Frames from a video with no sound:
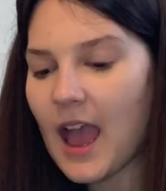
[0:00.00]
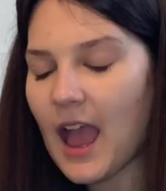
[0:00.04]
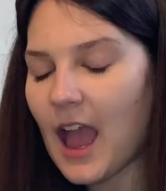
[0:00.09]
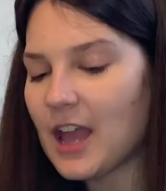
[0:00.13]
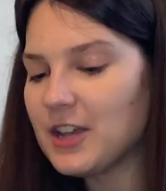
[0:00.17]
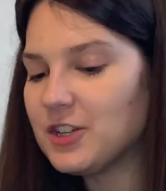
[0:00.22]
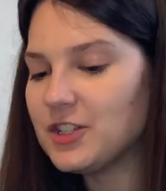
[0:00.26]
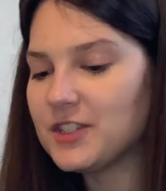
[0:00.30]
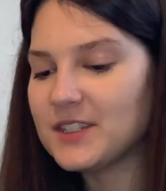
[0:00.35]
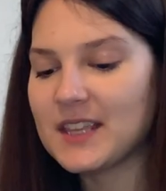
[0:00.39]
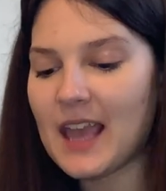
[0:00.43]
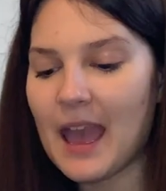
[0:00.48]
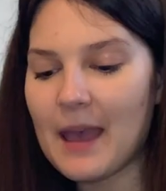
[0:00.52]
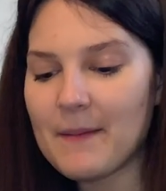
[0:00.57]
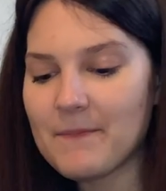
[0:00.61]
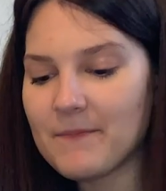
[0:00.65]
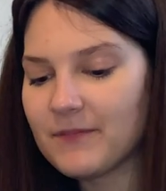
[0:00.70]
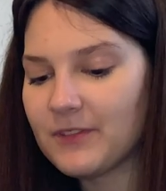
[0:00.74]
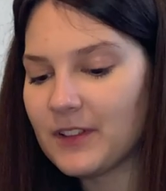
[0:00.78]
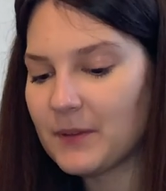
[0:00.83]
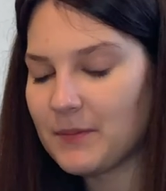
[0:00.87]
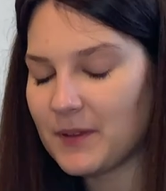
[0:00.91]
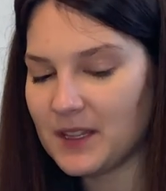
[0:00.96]
I just kept
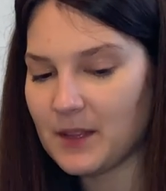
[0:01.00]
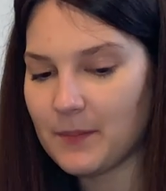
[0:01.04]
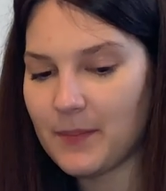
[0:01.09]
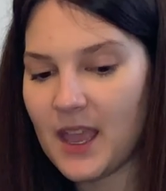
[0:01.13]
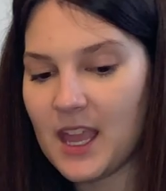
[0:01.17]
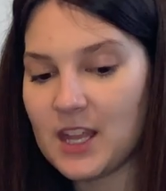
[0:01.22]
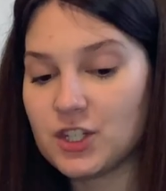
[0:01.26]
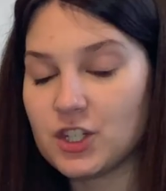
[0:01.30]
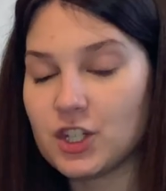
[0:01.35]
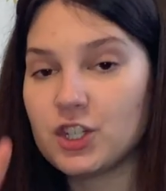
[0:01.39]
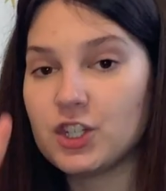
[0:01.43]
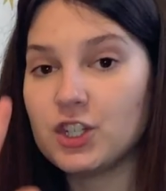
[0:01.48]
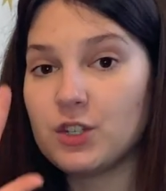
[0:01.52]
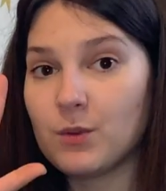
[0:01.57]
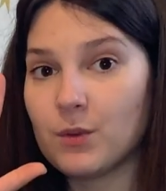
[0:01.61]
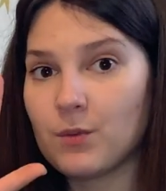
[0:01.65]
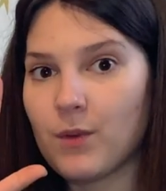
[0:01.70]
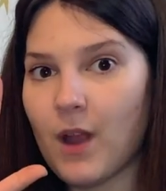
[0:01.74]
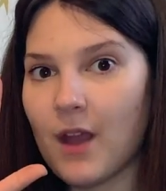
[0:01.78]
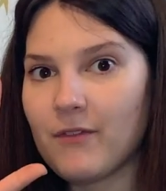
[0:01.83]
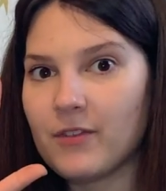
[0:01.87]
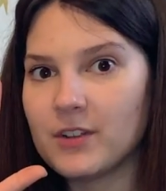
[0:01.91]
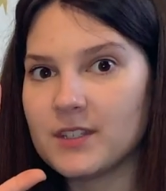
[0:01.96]
flipping the page because she would
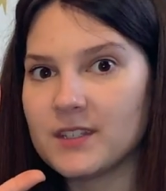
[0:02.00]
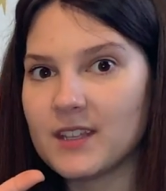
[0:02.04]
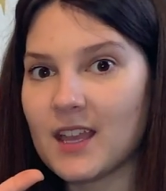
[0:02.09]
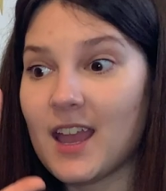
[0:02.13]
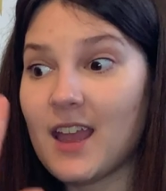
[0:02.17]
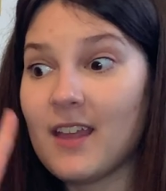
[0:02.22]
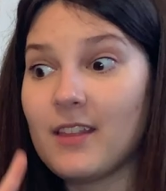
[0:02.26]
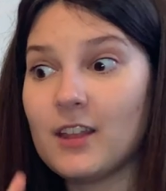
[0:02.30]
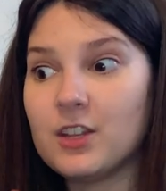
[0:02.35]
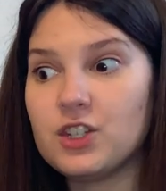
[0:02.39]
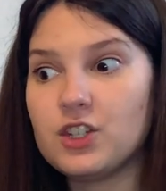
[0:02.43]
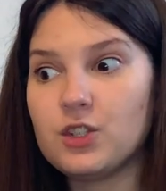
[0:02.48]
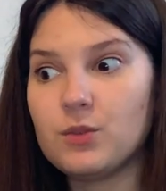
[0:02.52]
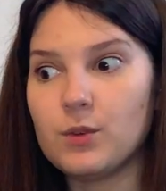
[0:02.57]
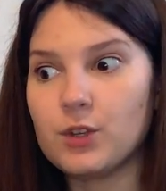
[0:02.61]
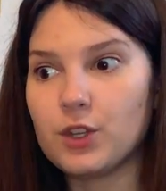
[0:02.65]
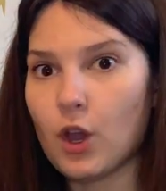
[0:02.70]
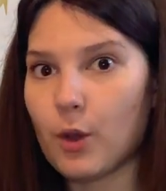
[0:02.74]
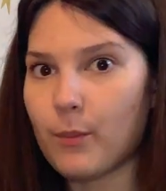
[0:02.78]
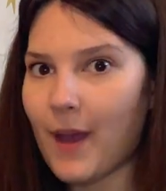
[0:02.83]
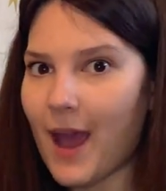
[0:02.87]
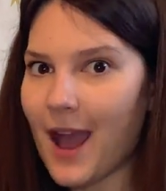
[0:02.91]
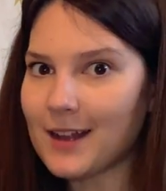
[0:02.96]
reference it and then she would
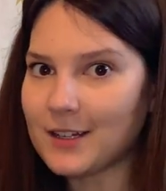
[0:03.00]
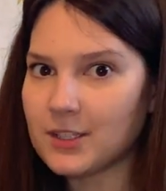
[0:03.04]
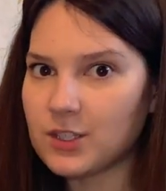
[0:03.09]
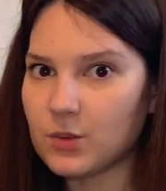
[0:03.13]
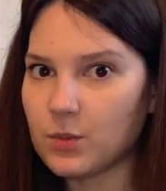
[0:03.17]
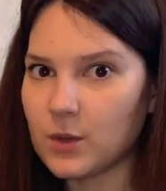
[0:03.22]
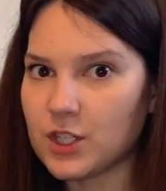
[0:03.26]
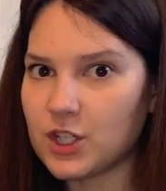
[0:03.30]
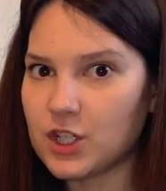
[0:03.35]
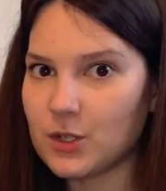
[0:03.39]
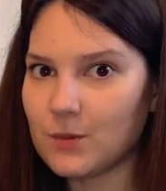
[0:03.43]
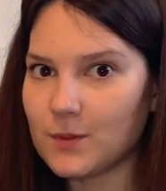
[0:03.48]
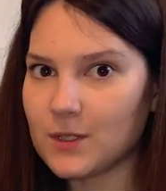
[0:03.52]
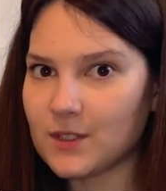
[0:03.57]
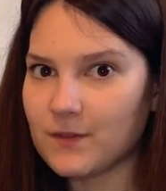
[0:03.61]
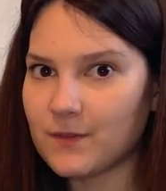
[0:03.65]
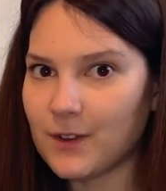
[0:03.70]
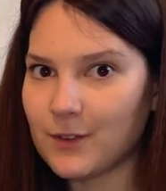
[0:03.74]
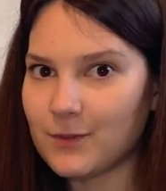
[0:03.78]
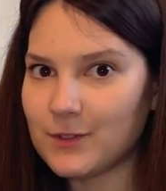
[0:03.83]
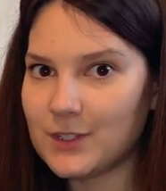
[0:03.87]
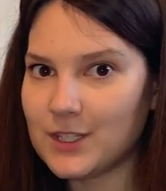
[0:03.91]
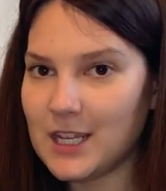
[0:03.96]
go back to when she was
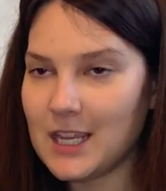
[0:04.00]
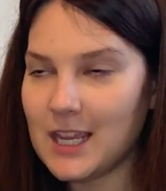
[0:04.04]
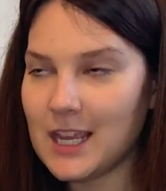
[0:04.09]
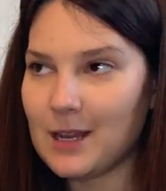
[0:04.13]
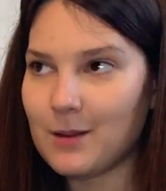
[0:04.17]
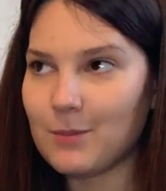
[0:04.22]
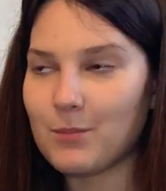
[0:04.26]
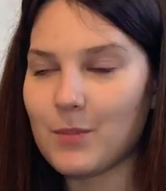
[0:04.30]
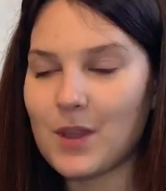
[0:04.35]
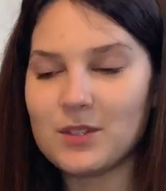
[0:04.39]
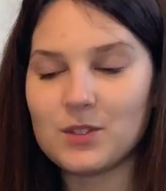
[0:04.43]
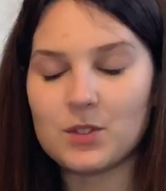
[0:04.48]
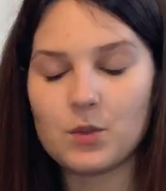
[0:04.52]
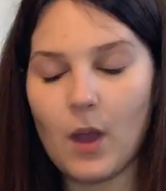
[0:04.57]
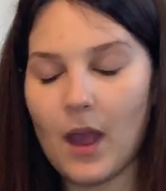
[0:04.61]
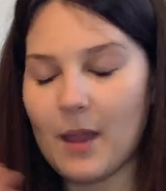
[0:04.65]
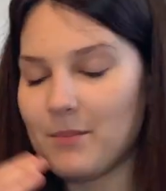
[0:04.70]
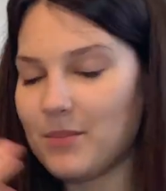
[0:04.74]
15. And so I'd